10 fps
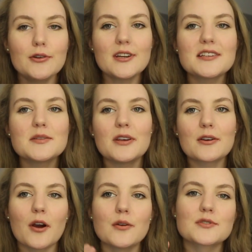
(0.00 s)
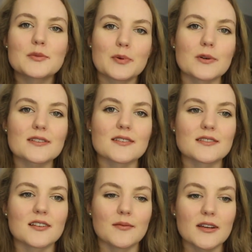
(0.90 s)
need to be your own support
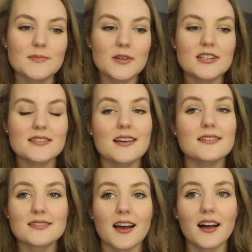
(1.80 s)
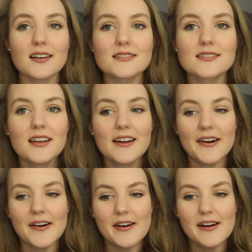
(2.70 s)
system. As much as that sucks,
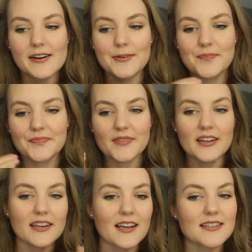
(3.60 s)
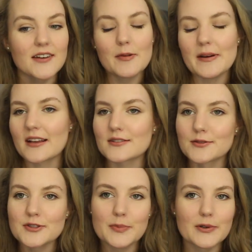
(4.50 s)
and yes, everybody has their
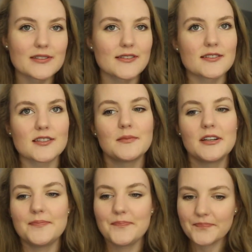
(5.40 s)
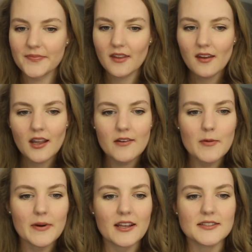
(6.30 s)
own support system and
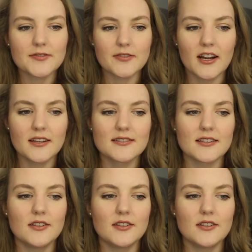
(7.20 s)
everybody has friends,